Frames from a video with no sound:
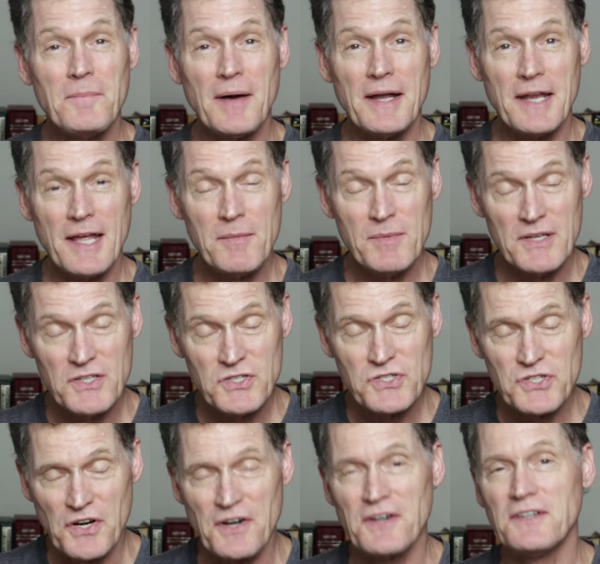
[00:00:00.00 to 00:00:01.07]
My name is
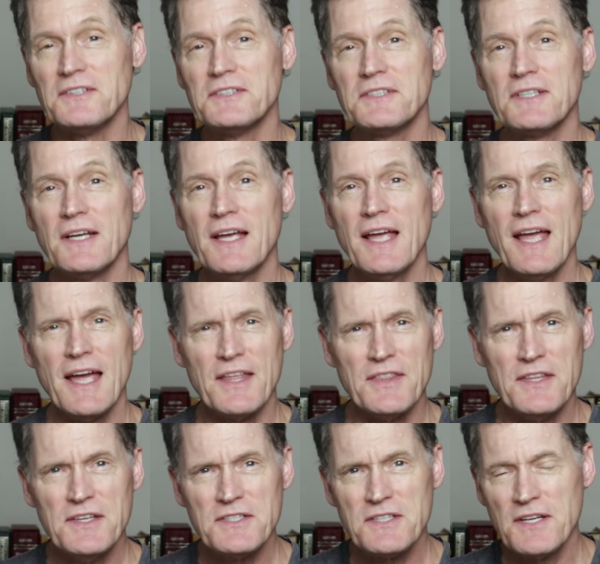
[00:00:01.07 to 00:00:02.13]
Charles,
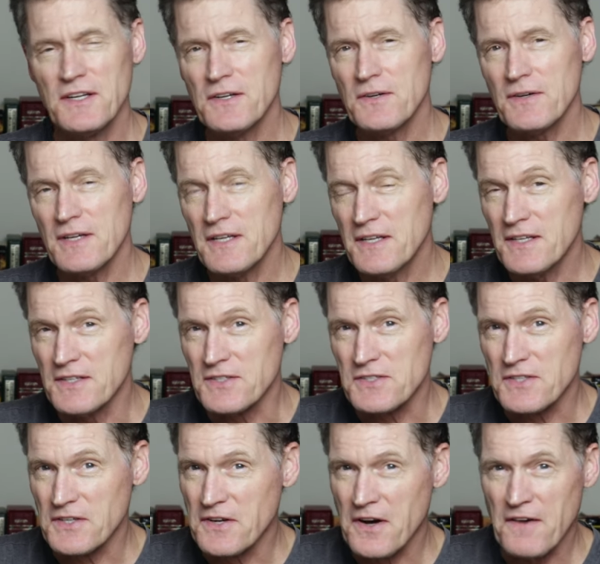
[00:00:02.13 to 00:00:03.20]
and this here
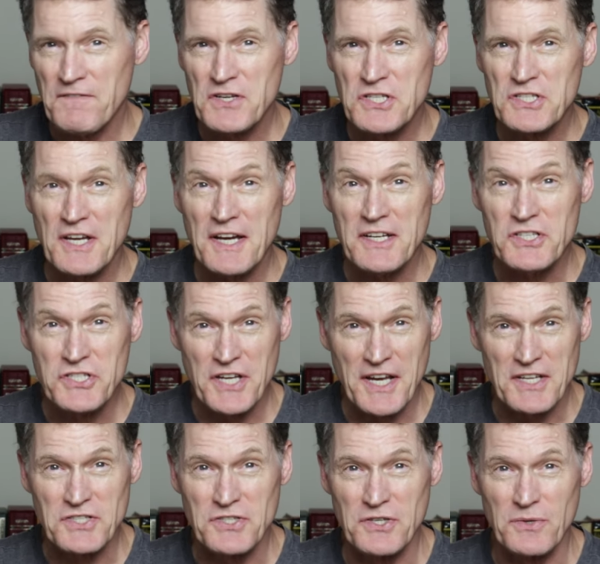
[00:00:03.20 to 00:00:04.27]
is the Coffee Side
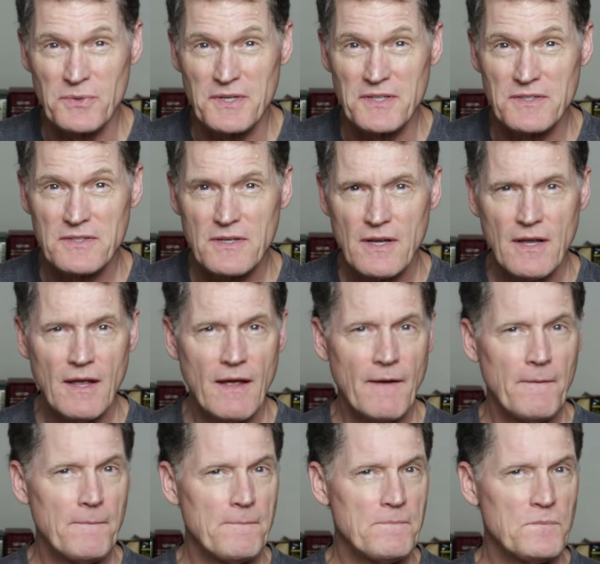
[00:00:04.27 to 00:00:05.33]
Chat series.
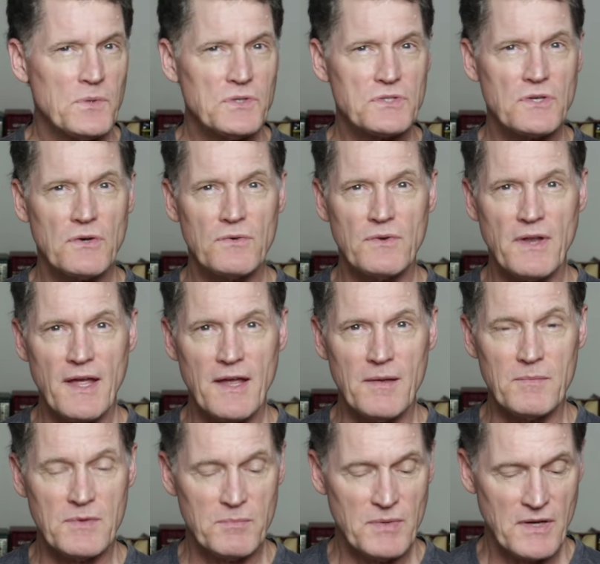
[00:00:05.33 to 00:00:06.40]
Well, so
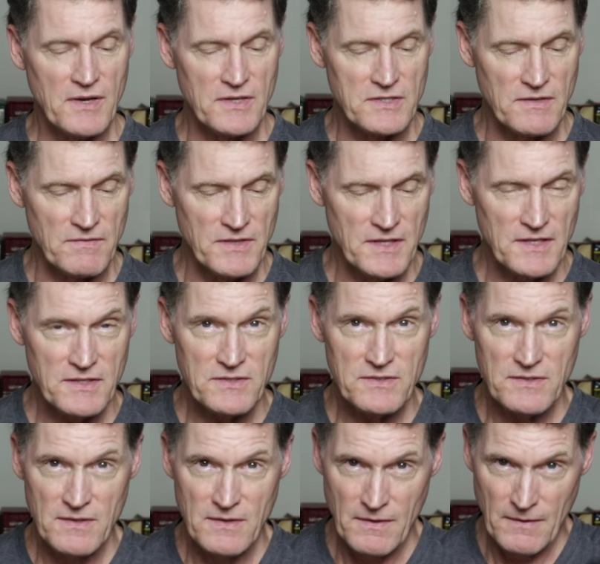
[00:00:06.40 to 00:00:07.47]
named because of
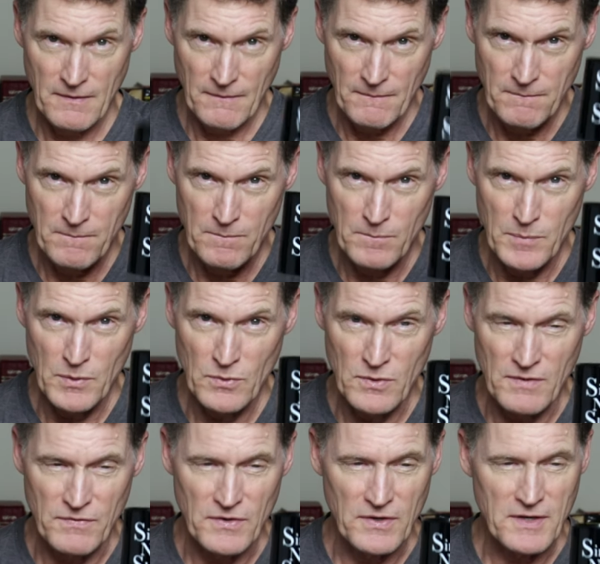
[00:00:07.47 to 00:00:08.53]
this
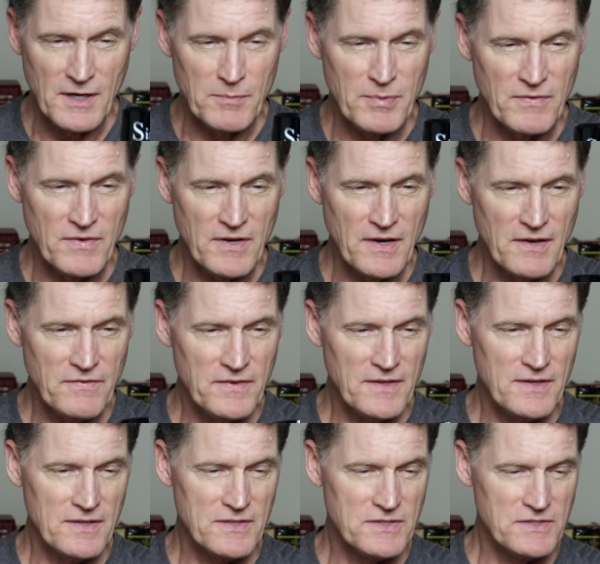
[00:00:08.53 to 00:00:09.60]
beautiful cup of
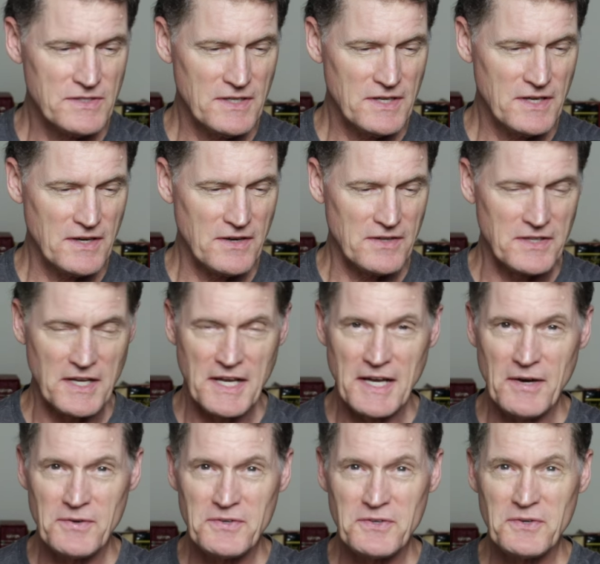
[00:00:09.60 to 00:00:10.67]
coffee sitting on the
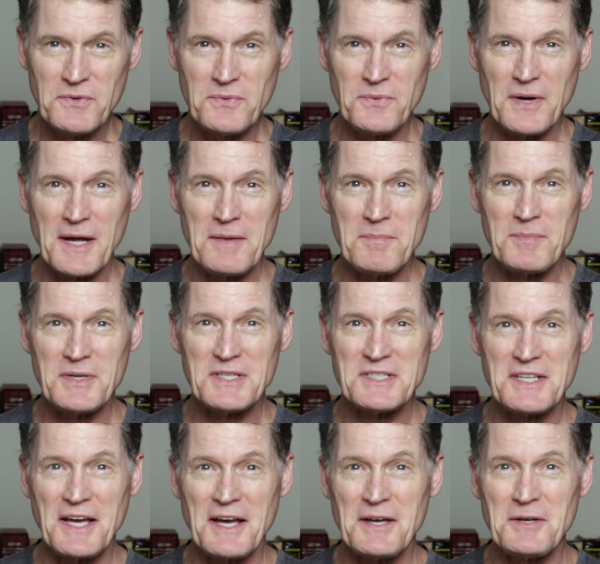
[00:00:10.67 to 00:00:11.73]
counter right
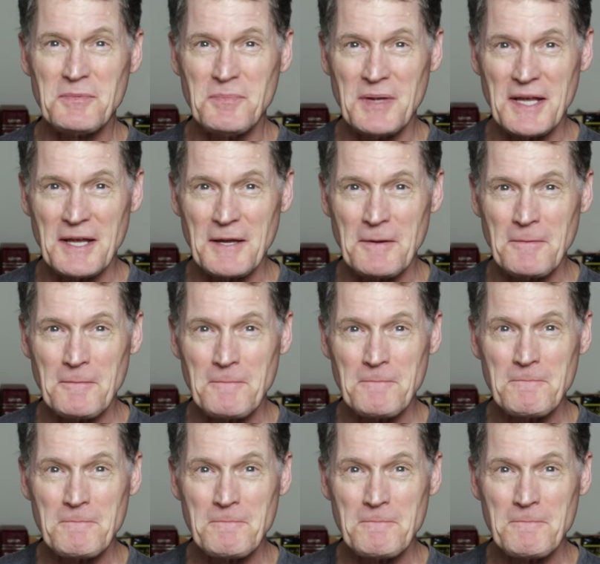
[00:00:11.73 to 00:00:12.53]
beside me.